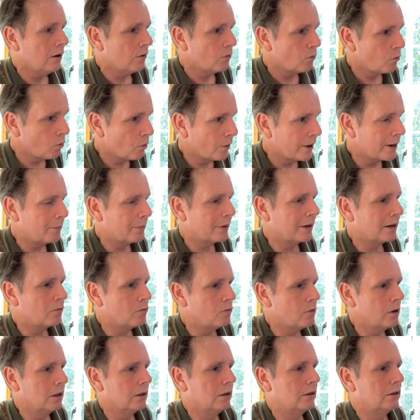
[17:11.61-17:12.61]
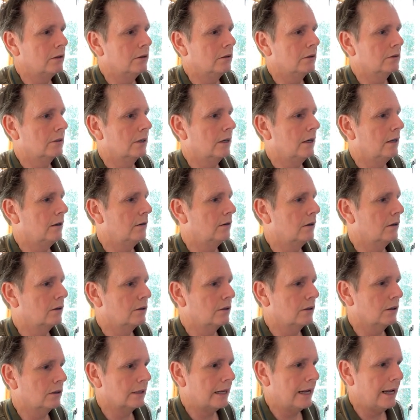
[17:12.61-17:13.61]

weeping willows that look just